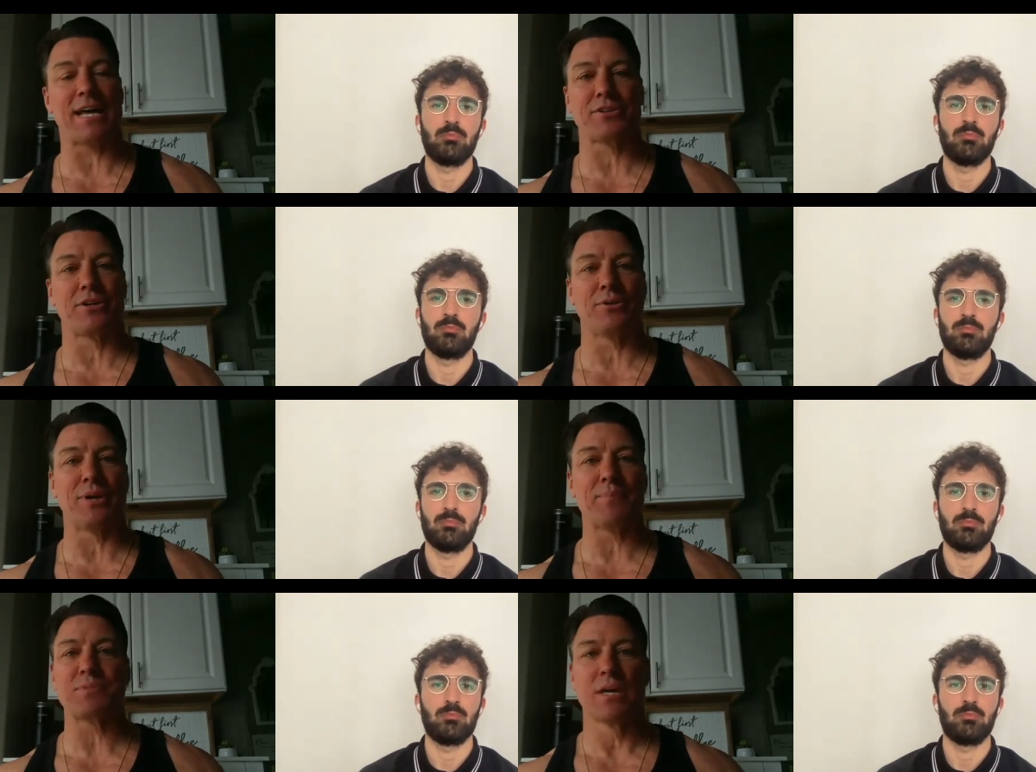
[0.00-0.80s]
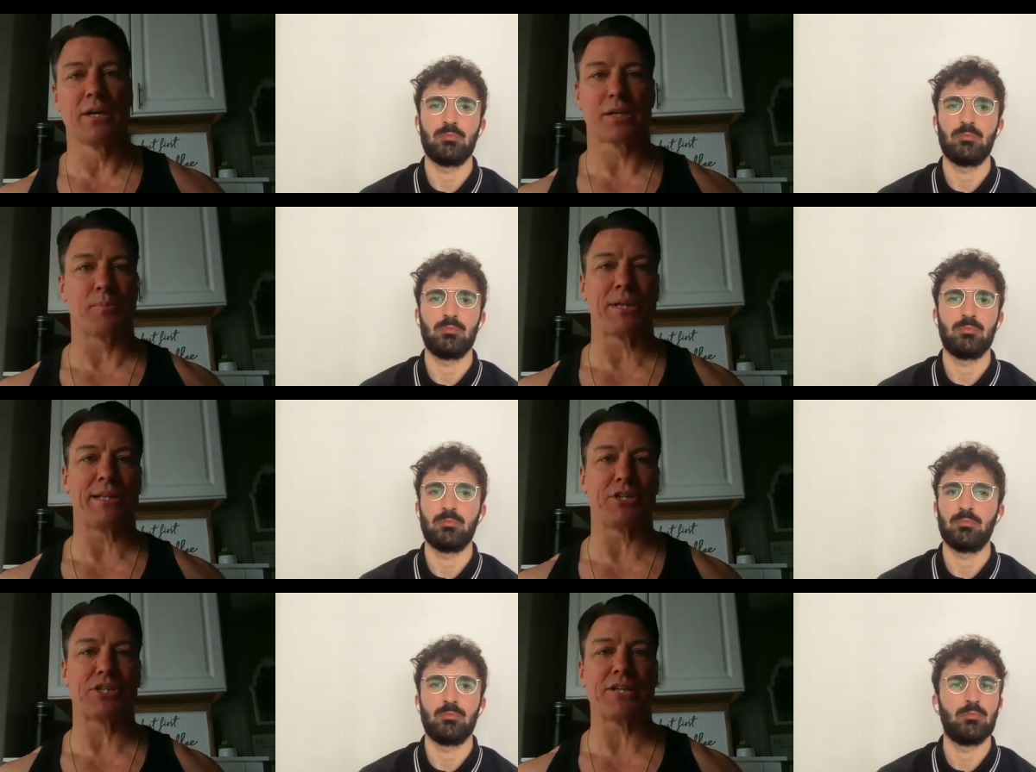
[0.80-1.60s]
Speaker 1: 30 reps completely
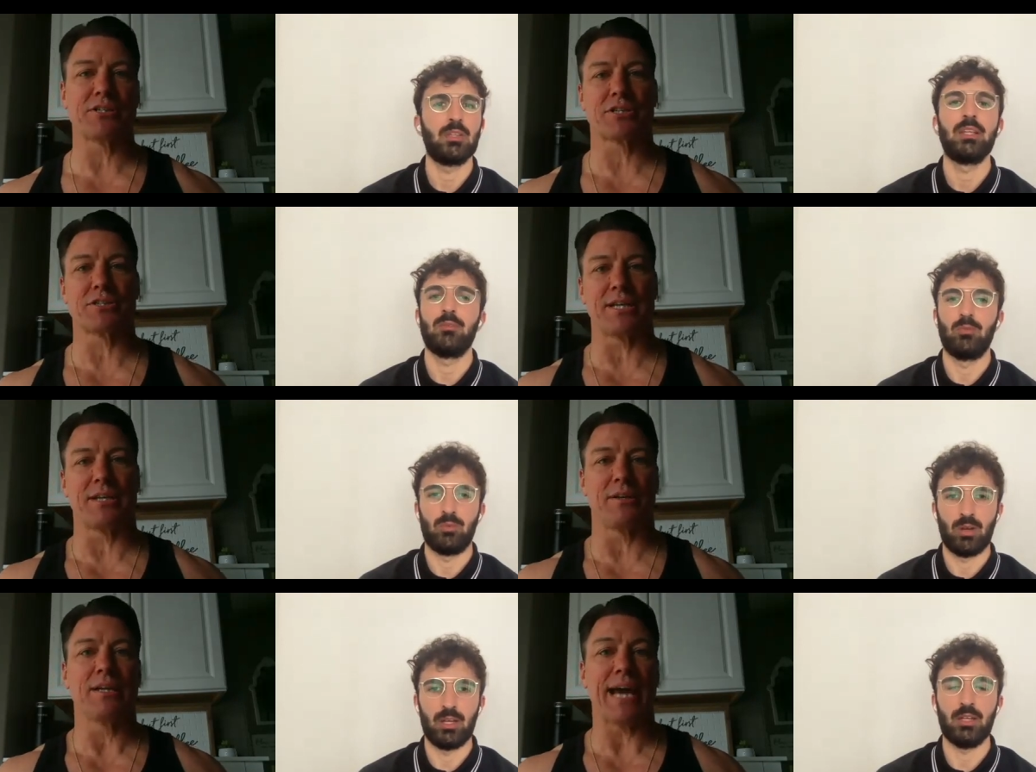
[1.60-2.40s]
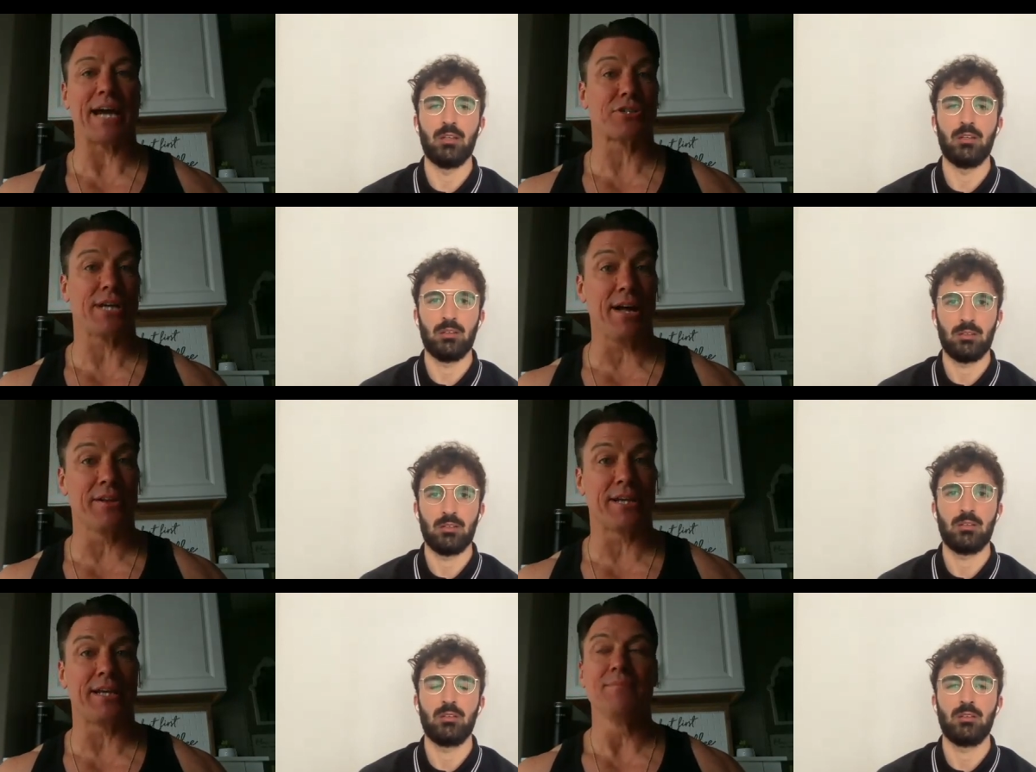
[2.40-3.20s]
changes because in
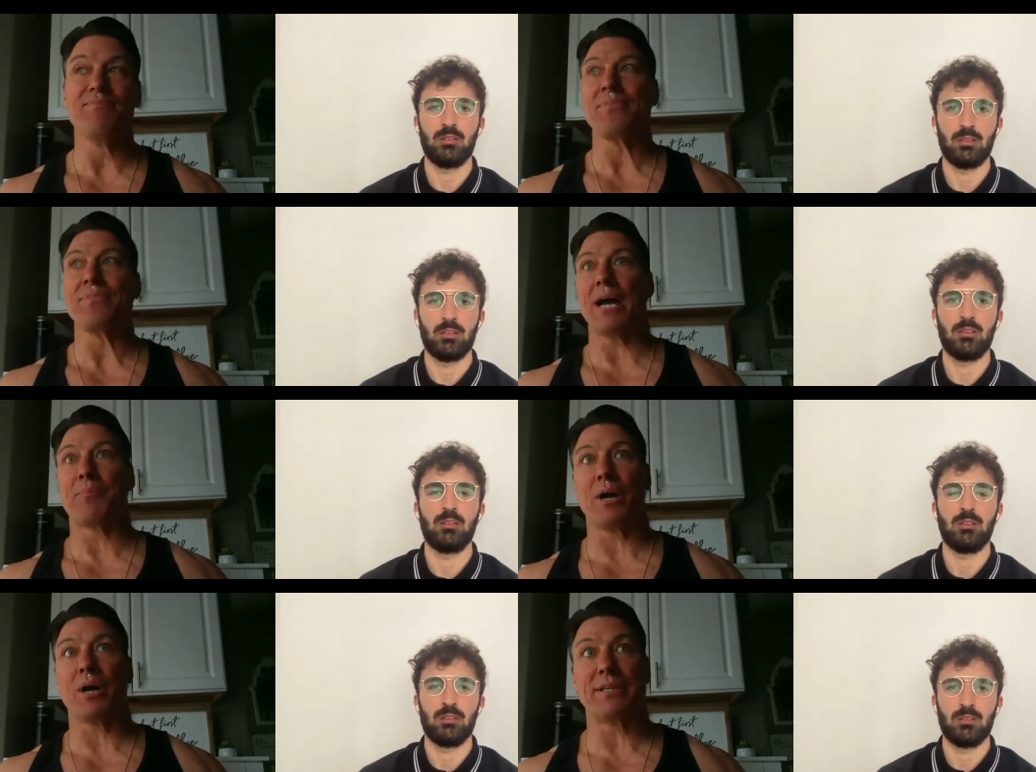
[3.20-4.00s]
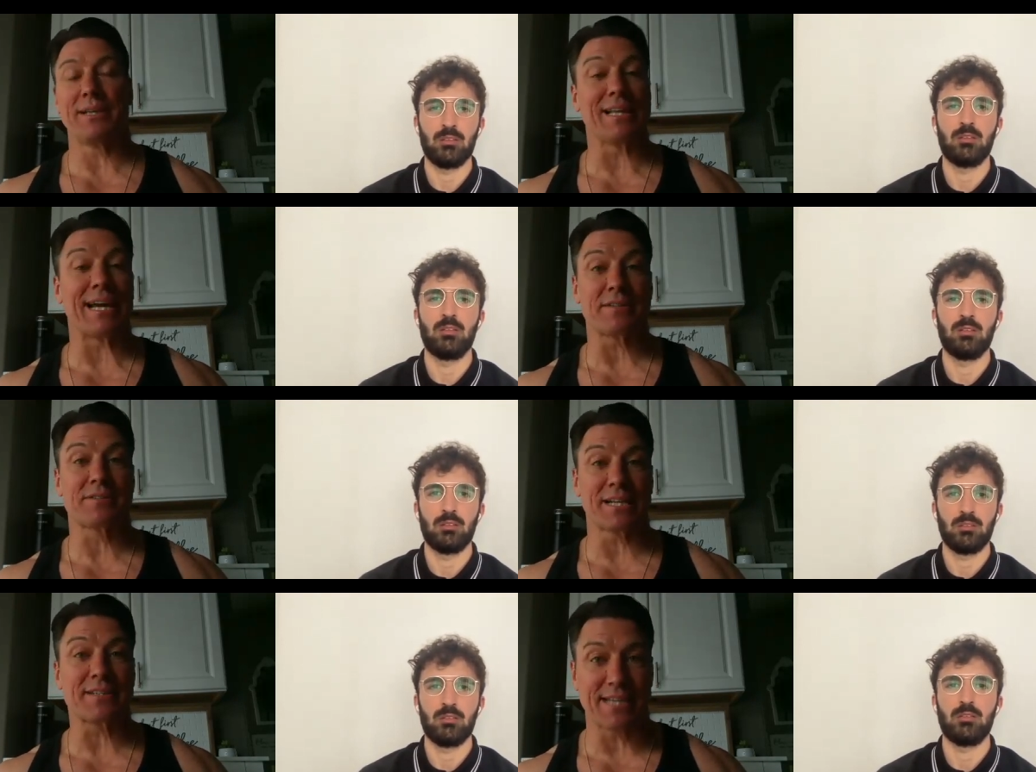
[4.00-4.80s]
actuality, I probably did like
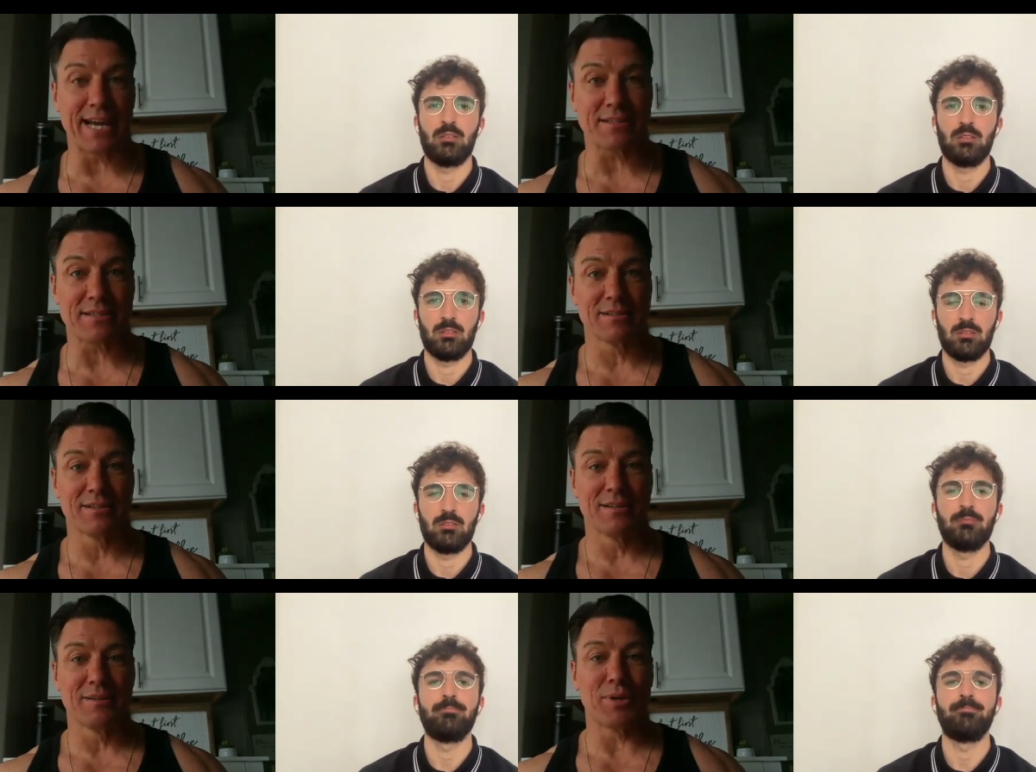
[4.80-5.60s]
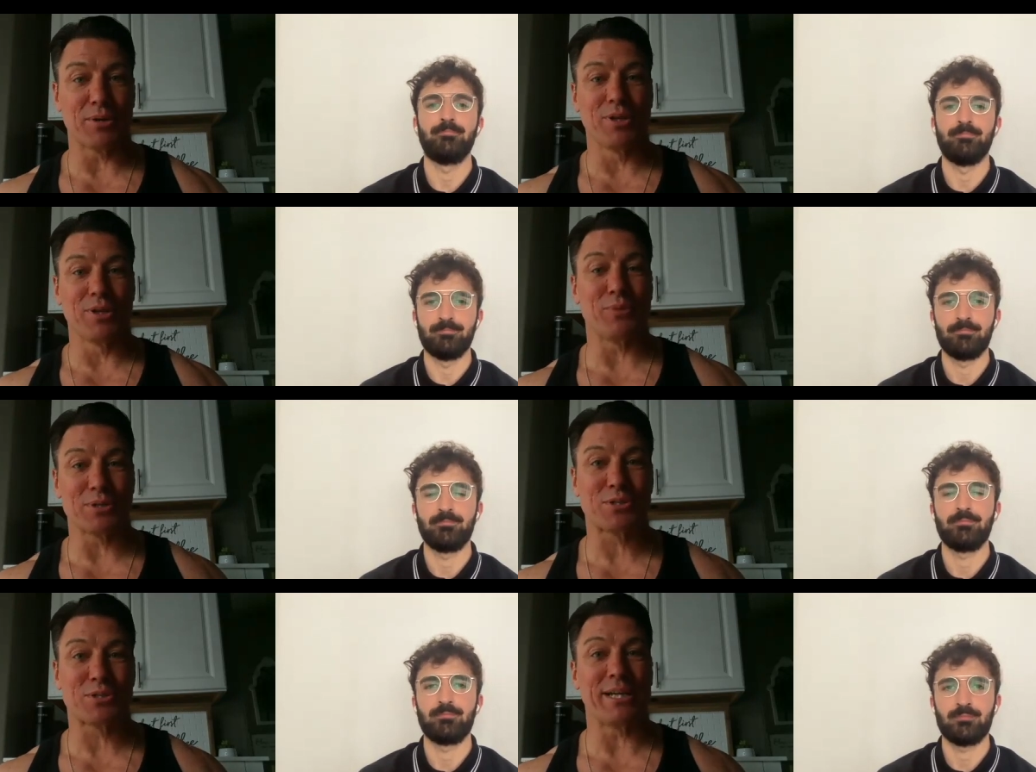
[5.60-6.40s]
six sets, but really it was
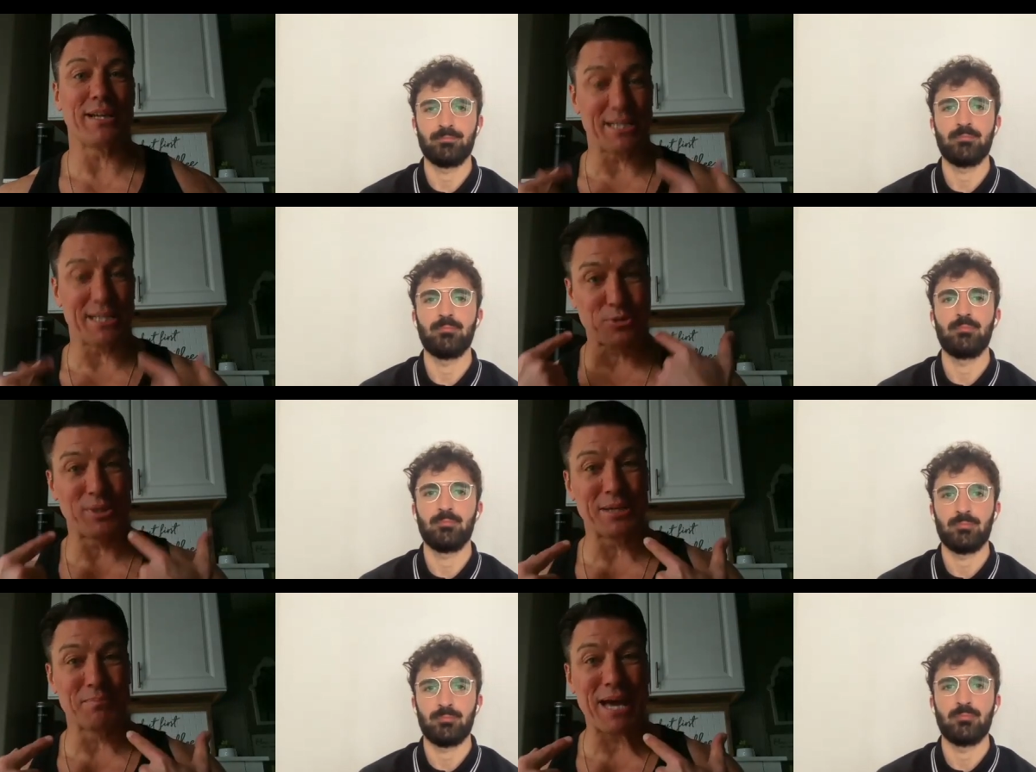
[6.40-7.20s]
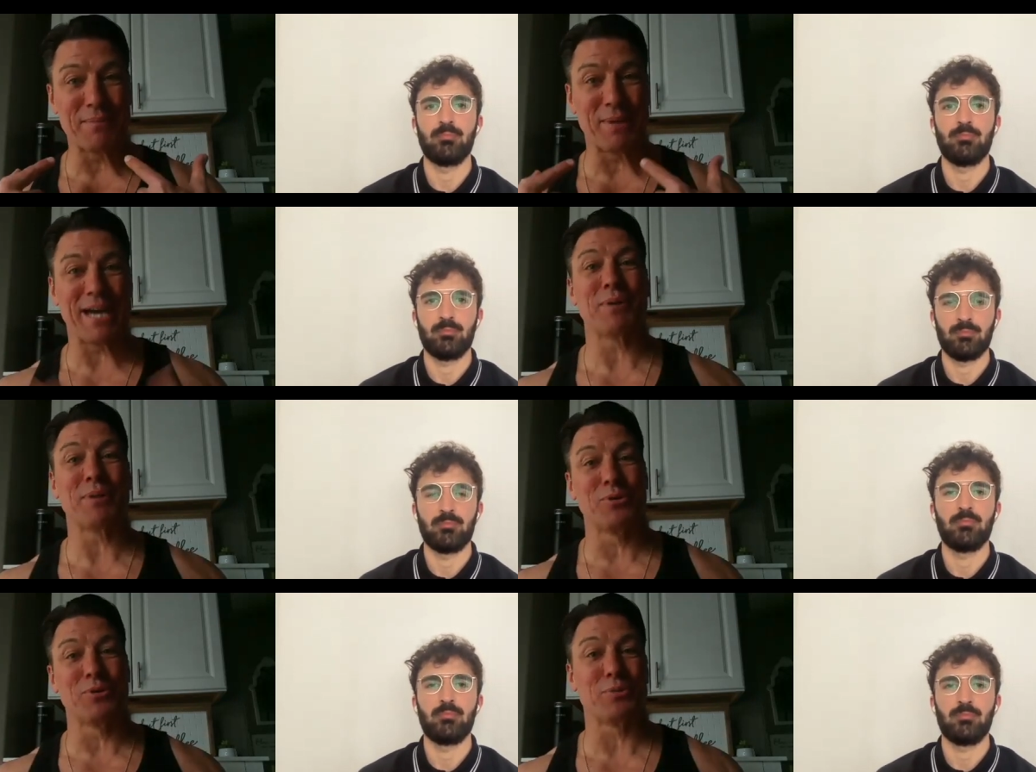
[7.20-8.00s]
three. It's three in my mind, but it
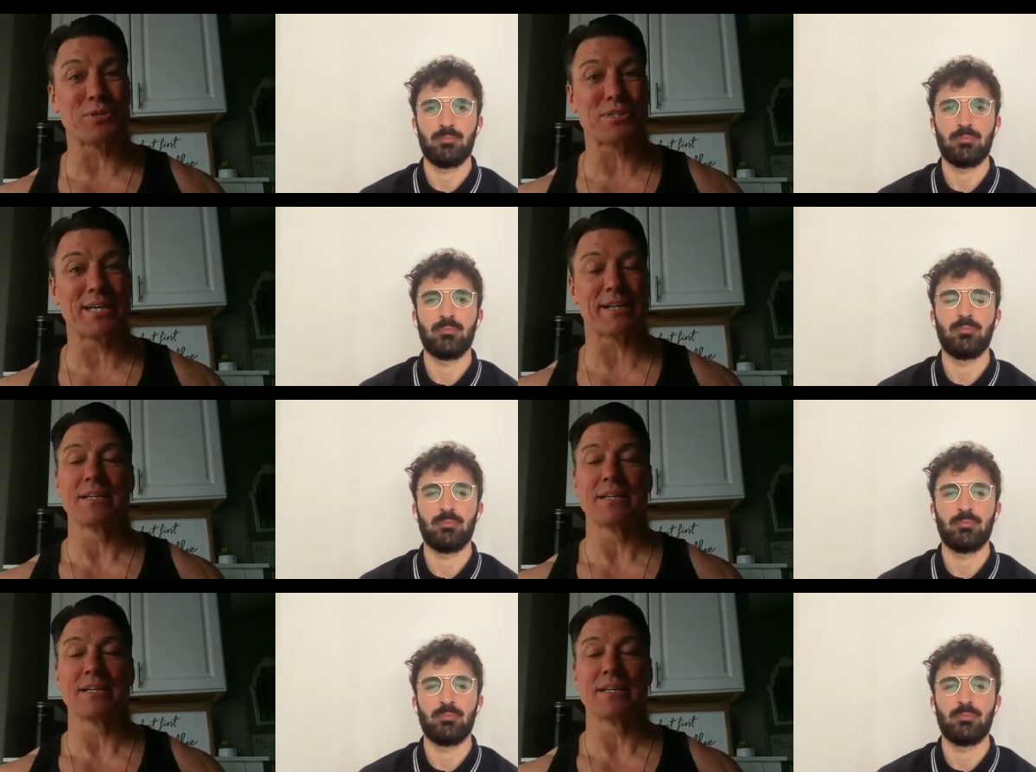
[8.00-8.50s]
really was six.